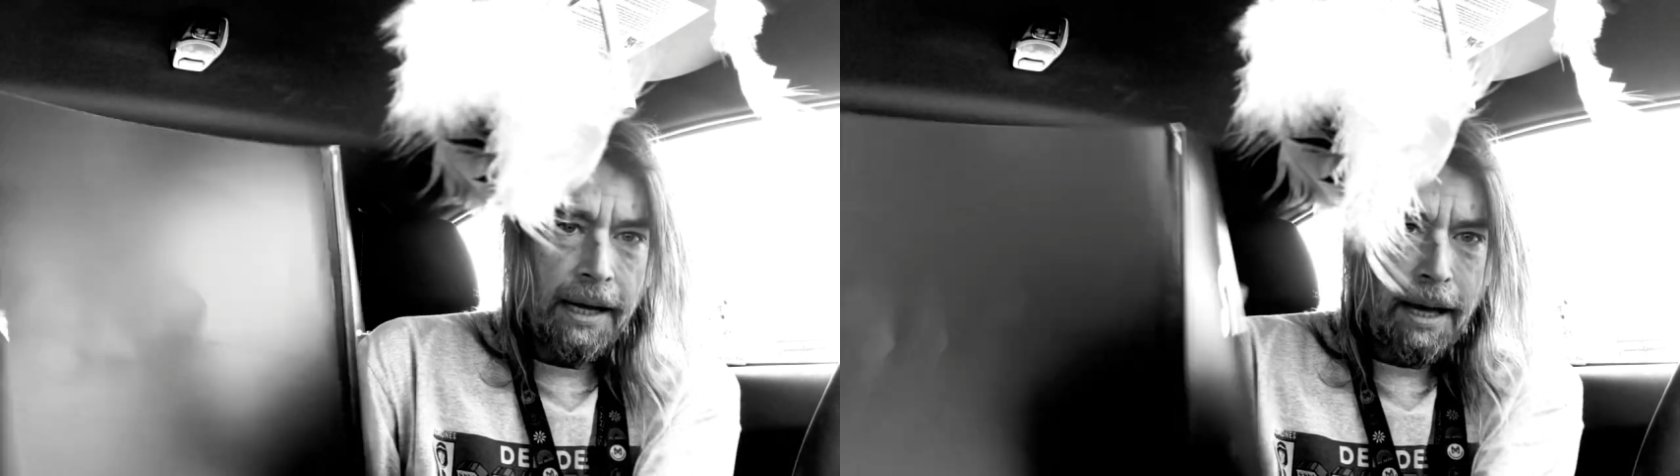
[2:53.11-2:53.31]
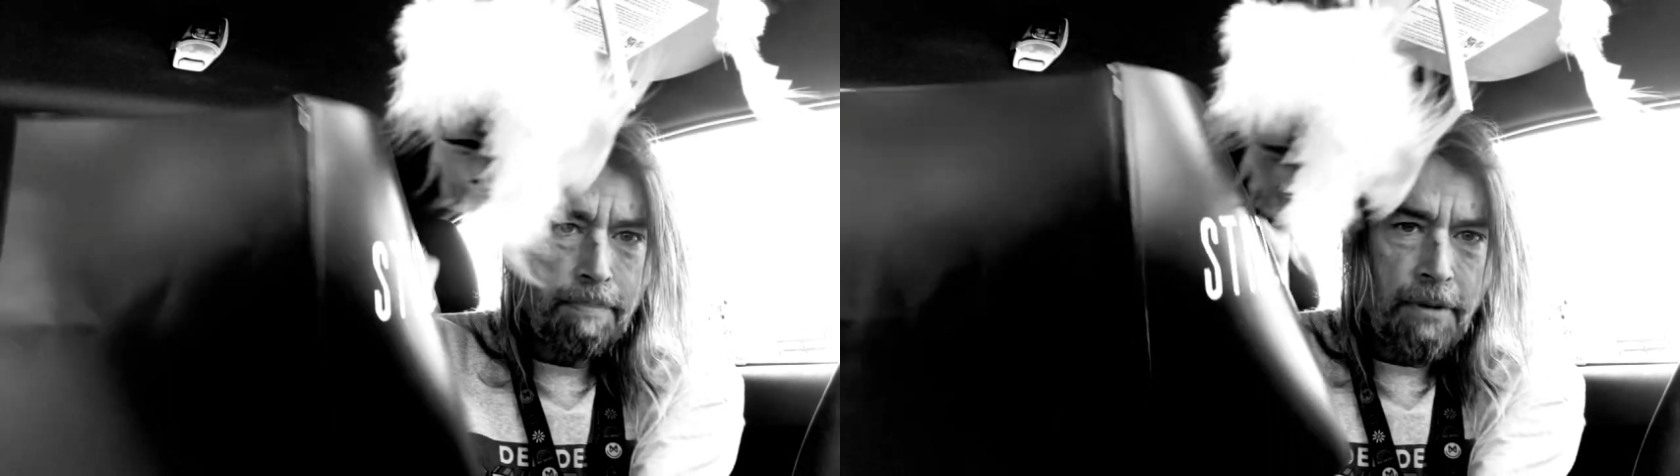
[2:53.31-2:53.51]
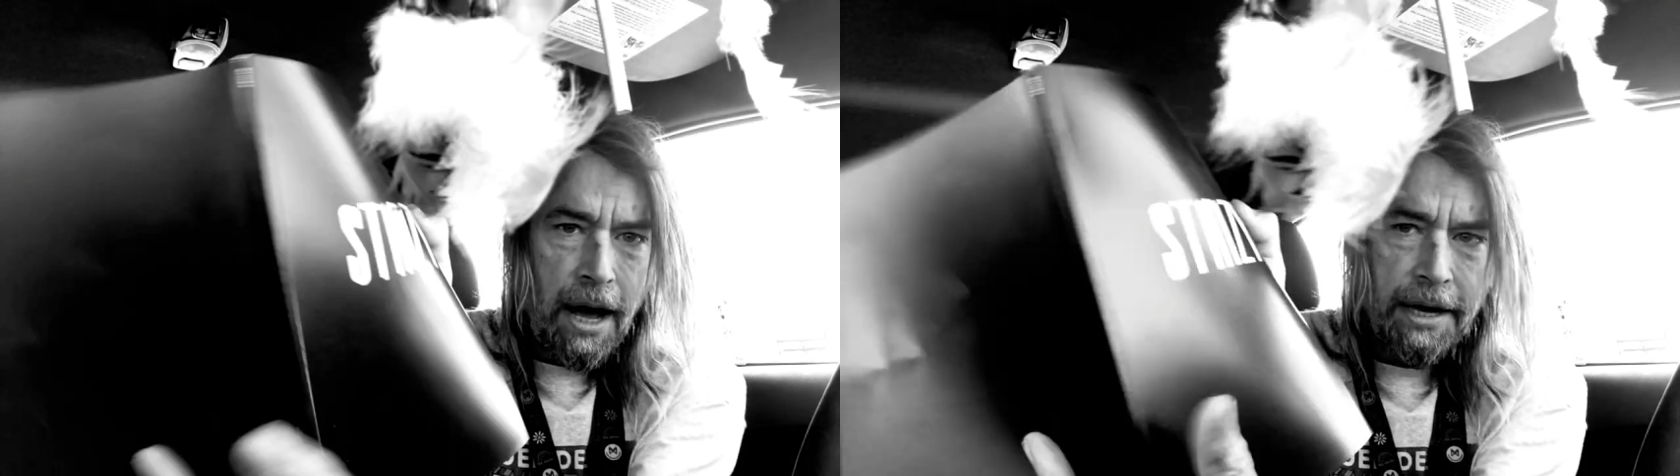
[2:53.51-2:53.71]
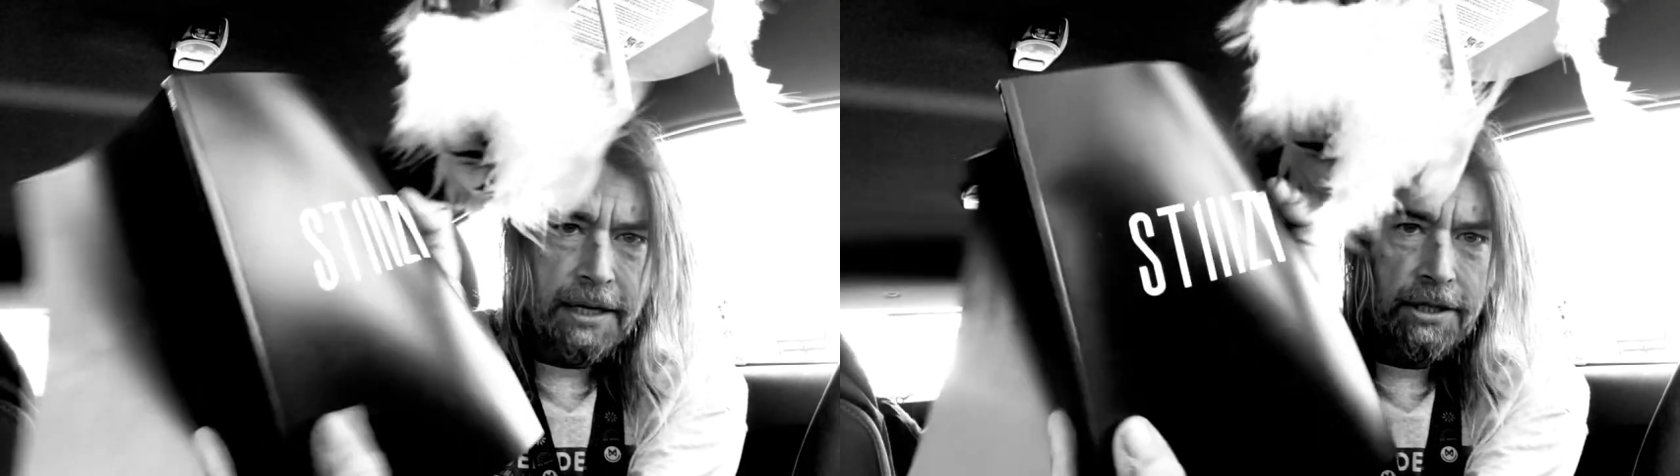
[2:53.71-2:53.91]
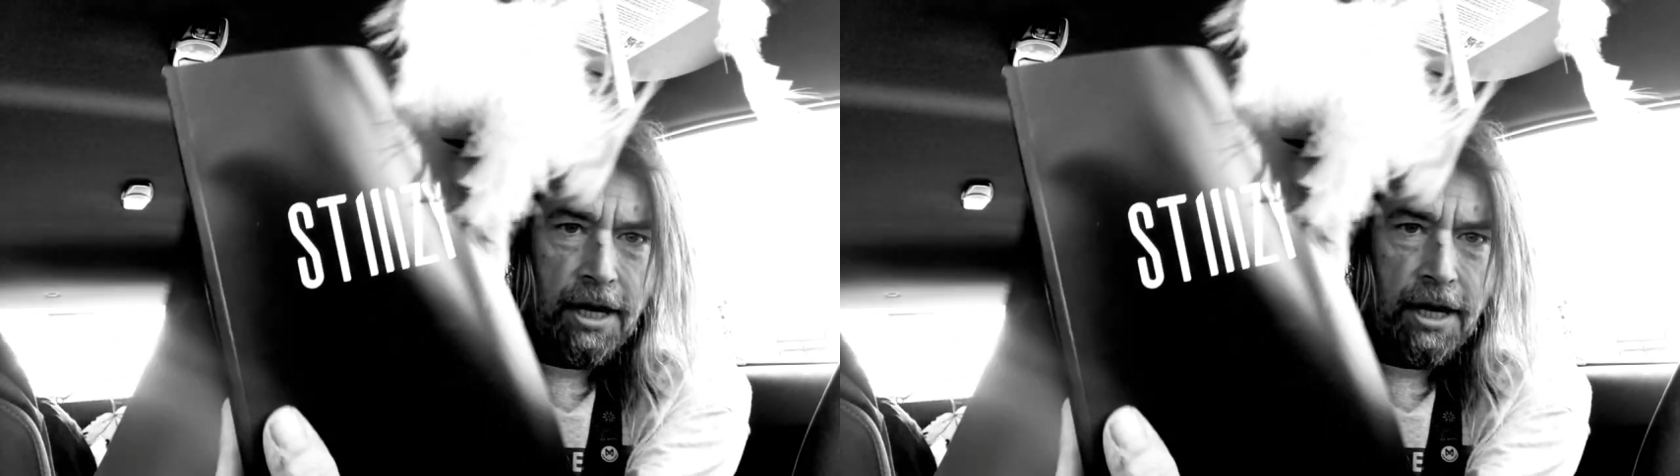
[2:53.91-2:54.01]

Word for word: a product